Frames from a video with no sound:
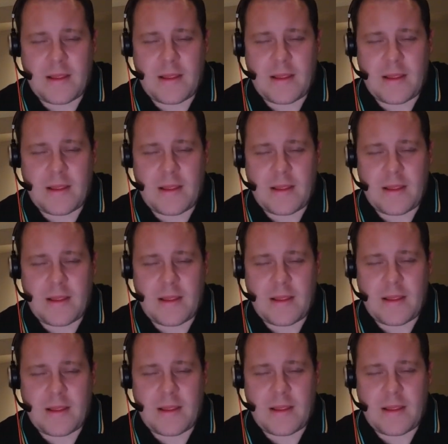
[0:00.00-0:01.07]
on that
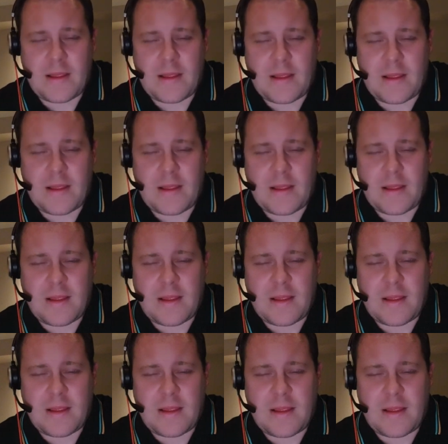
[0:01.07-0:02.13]
basis,
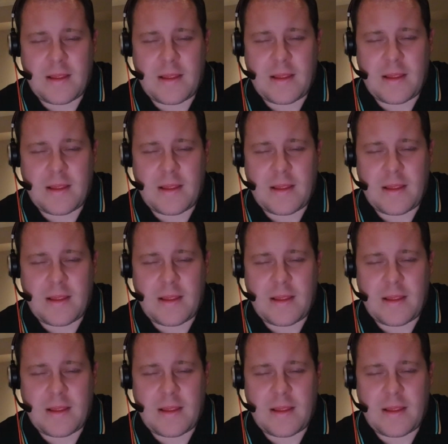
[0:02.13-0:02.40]
but